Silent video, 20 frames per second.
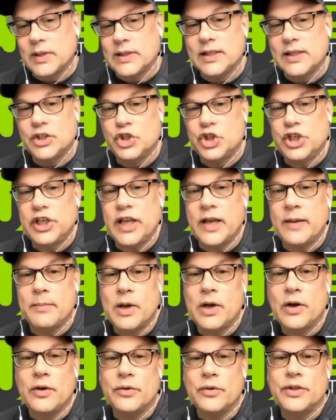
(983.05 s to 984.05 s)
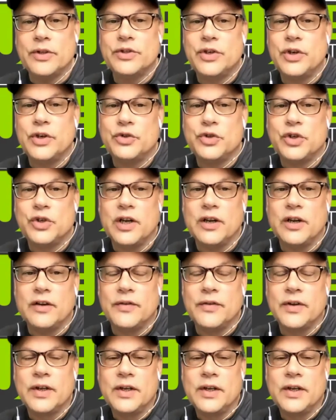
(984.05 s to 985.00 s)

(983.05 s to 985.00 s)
said GMO, this notion of,